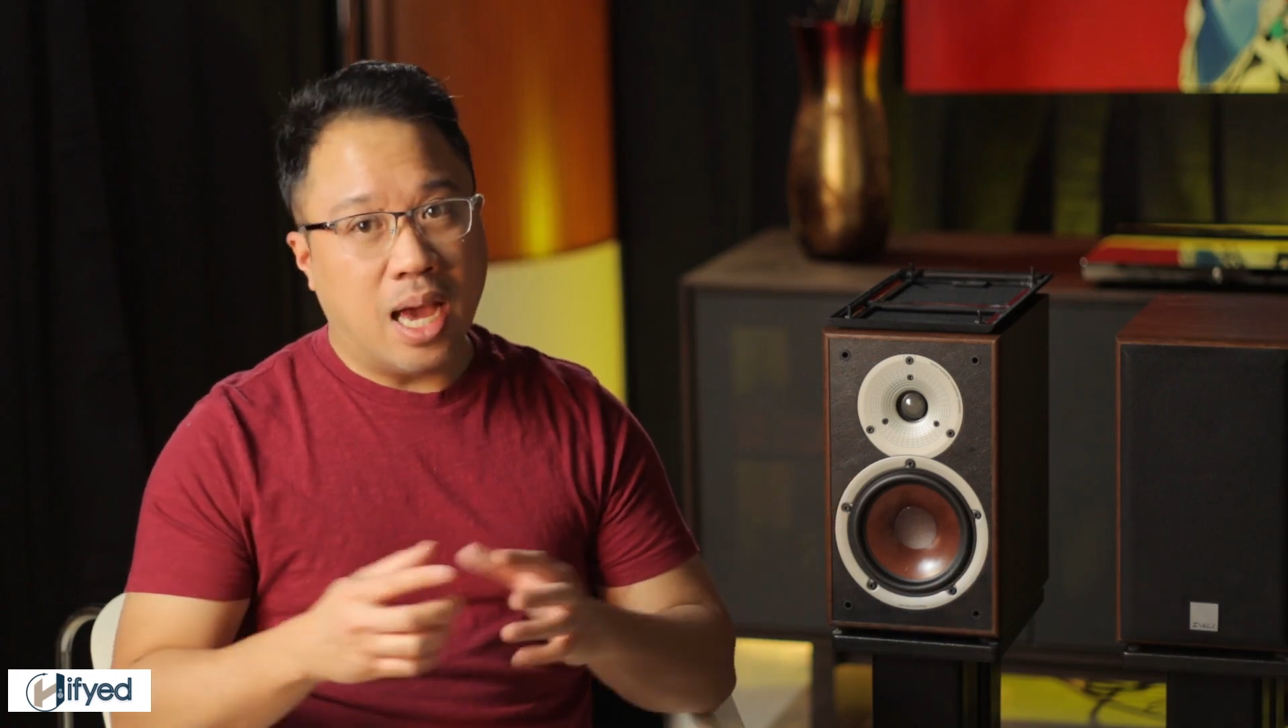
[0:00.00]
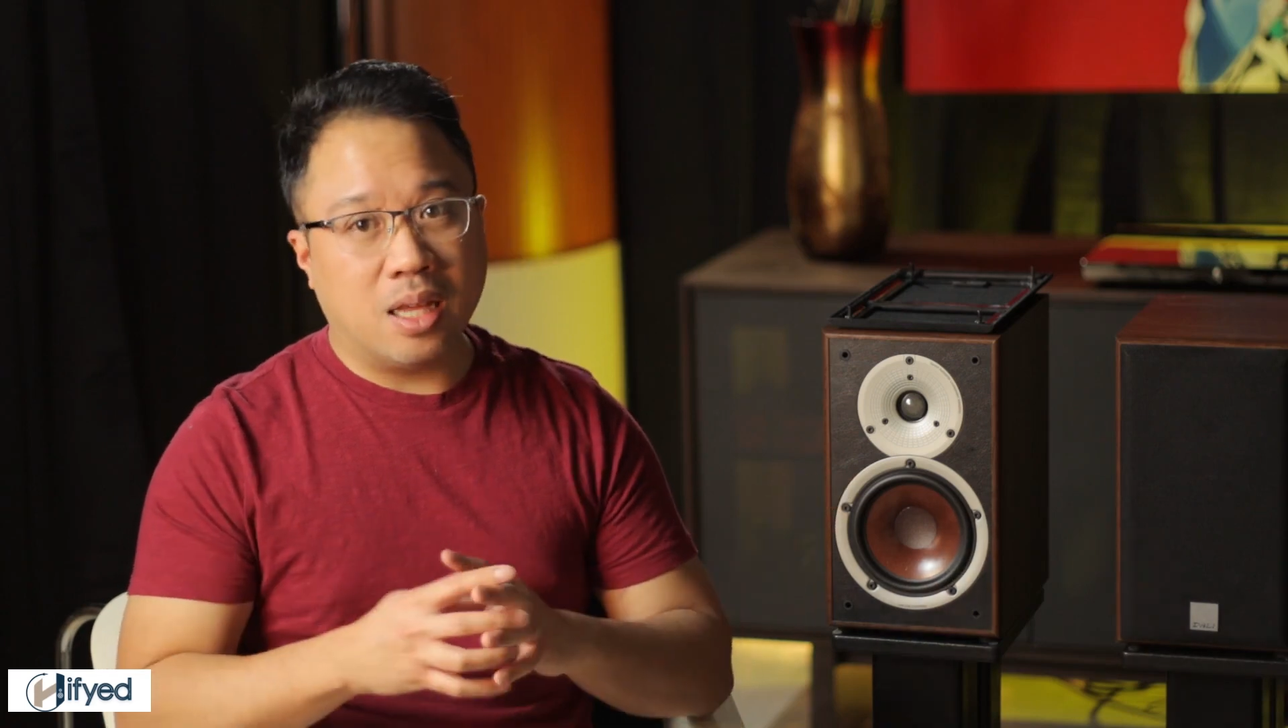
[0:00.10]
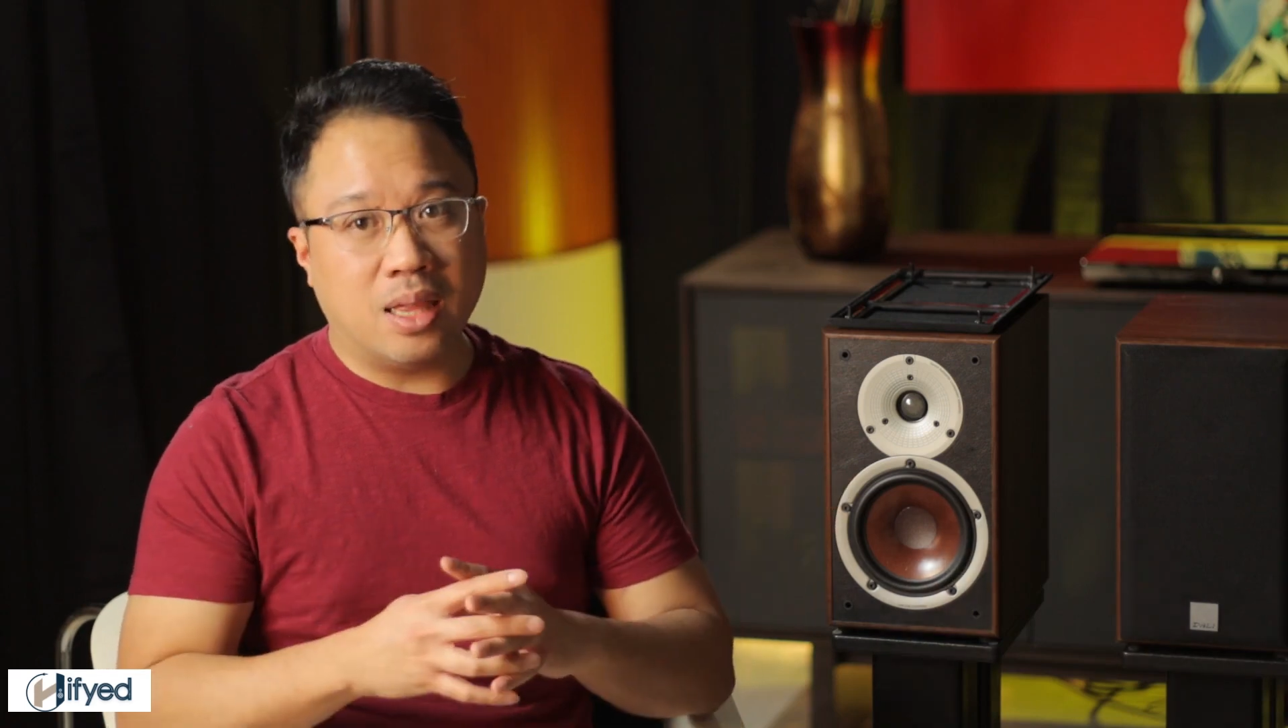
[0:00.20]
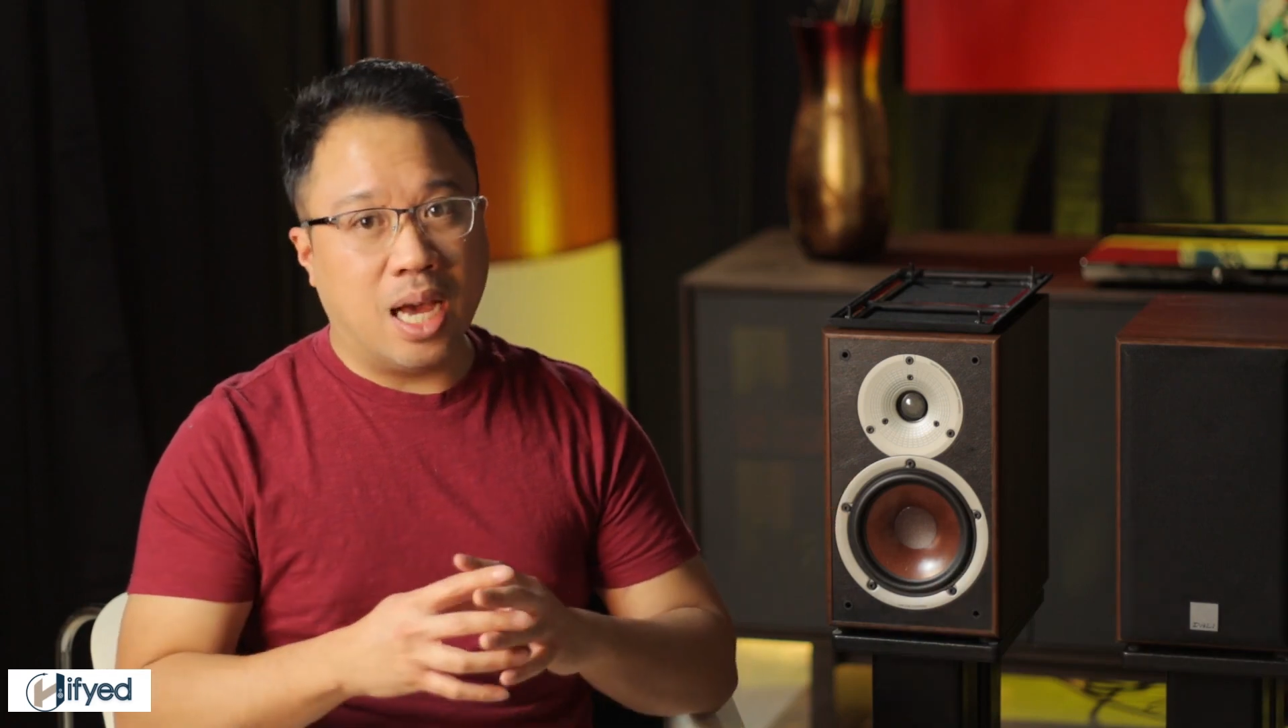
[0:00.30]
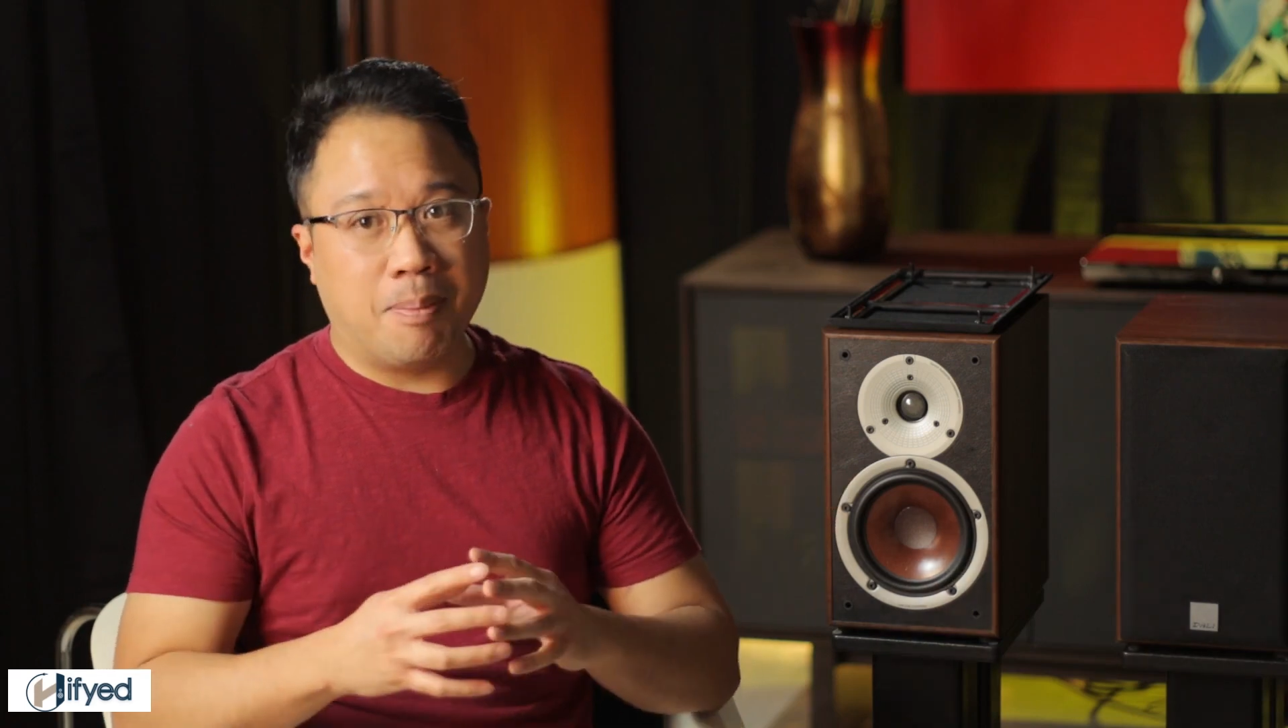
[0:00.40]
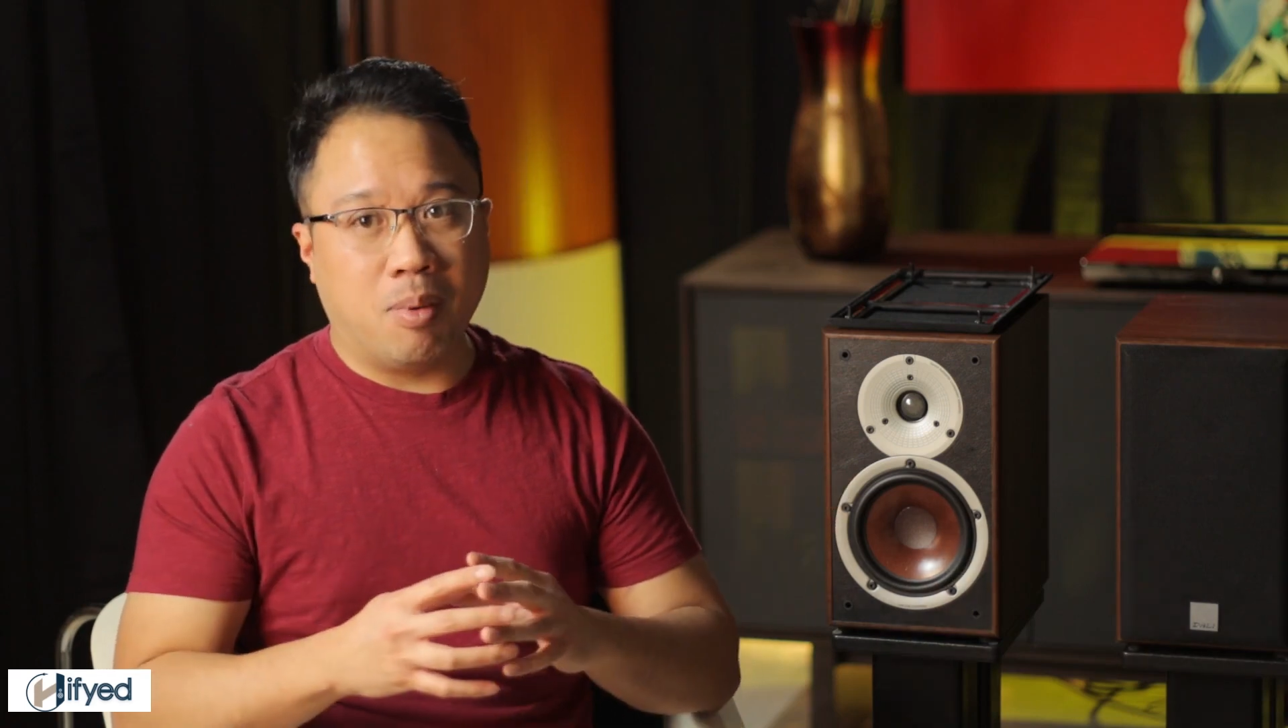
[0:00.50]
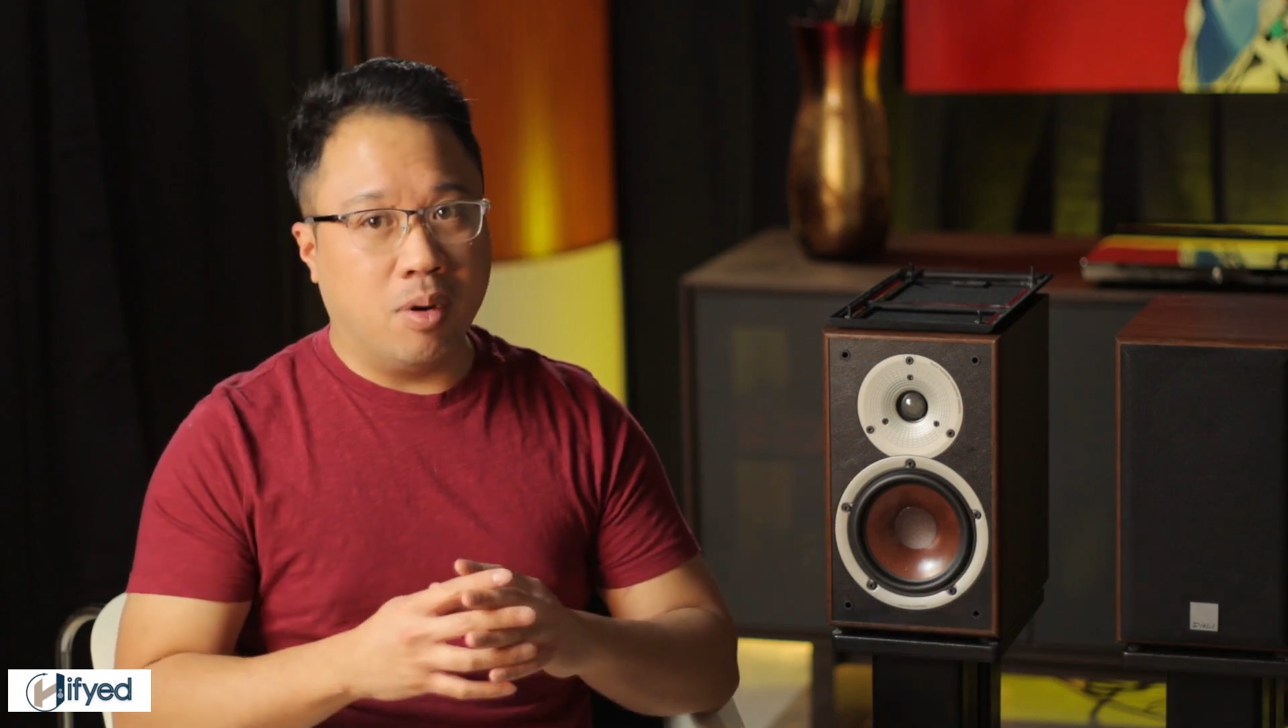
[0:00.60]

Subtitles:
At that